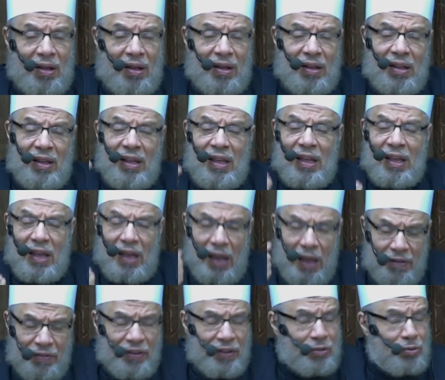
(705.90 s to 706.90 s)
The
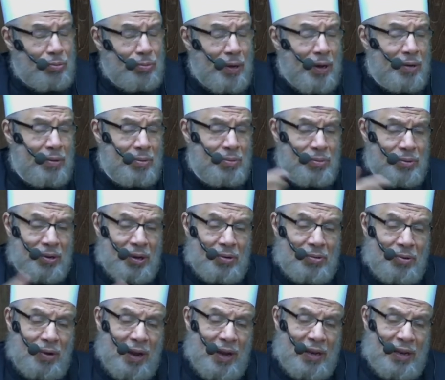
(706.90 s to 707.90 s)
soul,
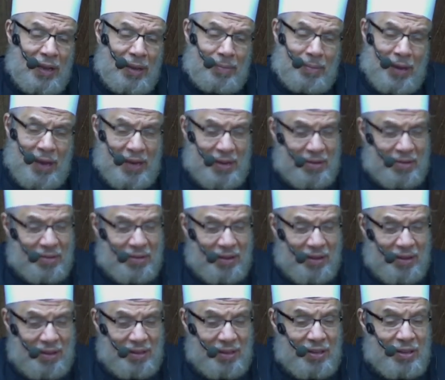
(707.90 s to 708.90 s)
the heart
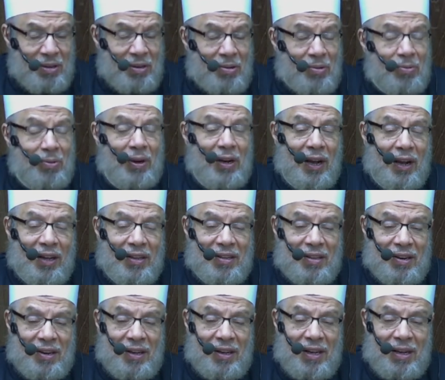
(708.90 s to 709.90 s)
did not lie
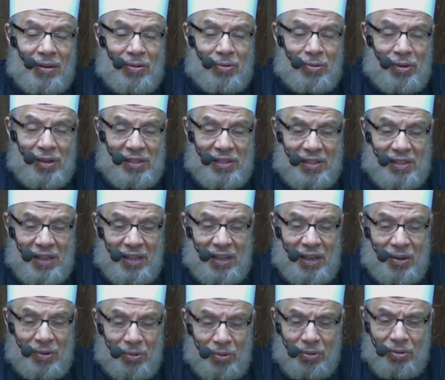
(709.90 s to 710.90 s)
about what is seen.
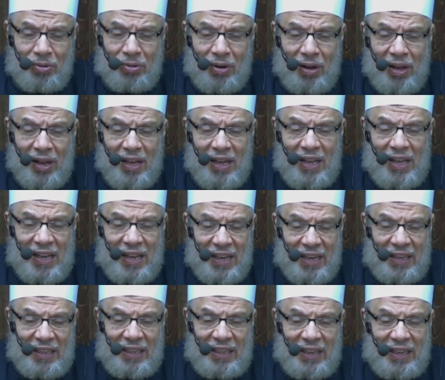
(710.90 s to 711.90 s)
You have seen him
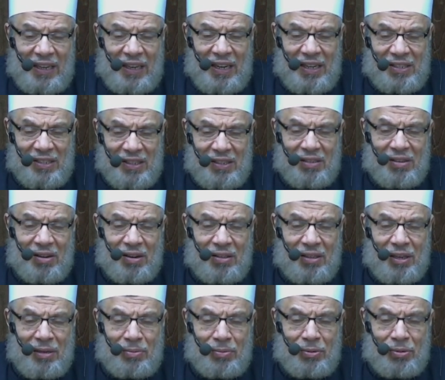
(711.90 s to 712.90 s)
before, you've seen him
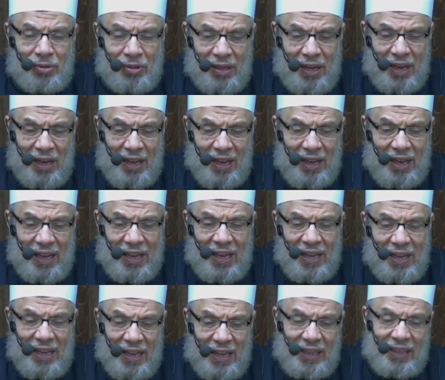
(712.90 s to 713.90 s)
second time at the
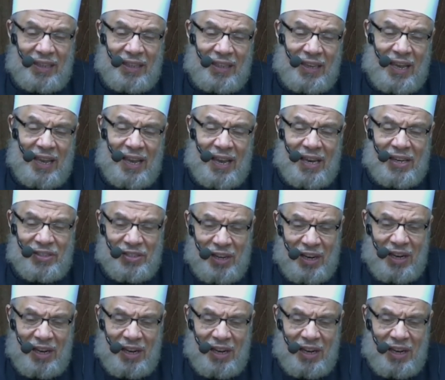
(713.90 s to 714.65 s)
Sidrat al Muntaha.